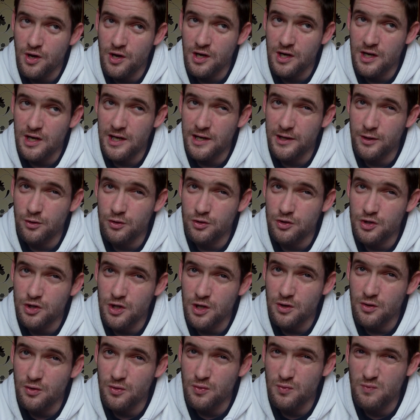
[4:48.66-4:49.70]
Klingon
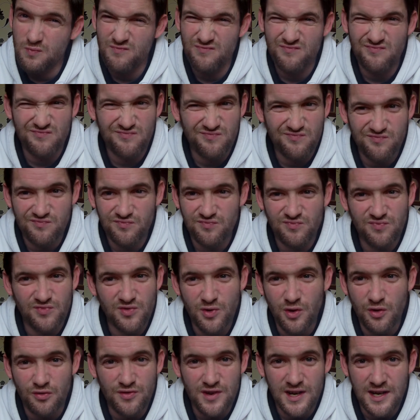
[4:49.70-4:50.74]
shuttle,
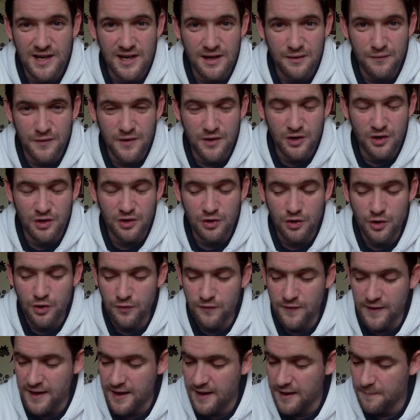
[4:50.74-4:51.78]
not really anything you can do
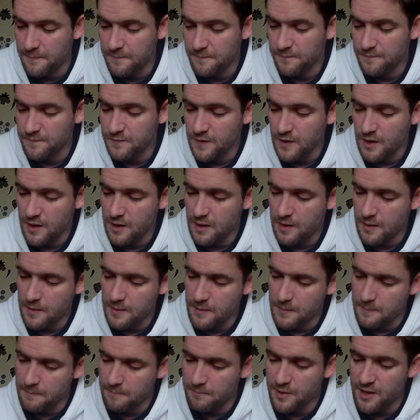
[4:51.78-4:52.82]
there,
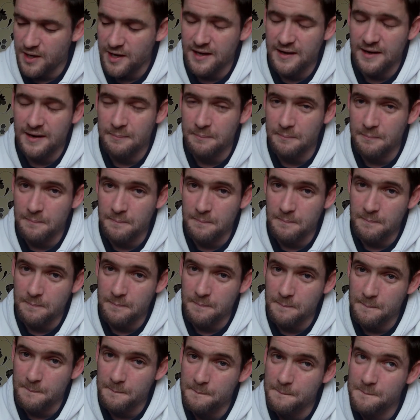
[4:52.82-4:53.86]
but in
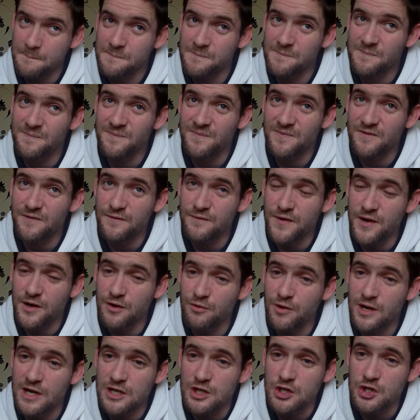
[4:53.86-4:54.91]

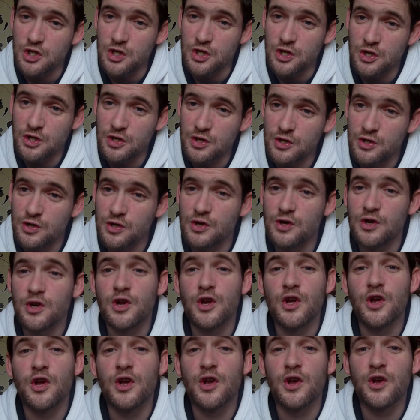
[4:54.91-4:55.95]
Federation
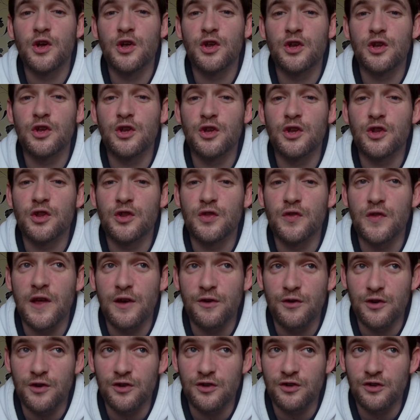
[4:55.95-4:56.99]

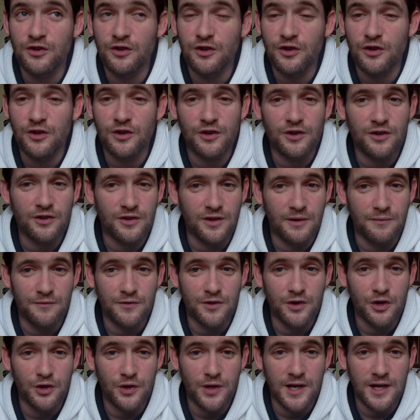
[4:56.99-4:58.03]
there is
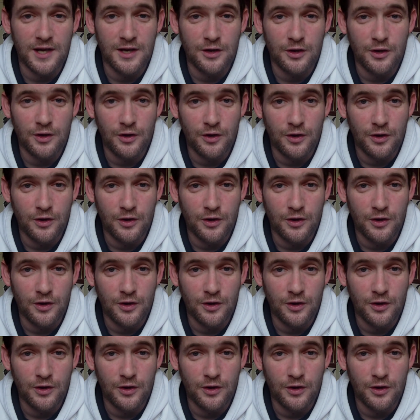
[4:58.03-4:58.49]
something you can do.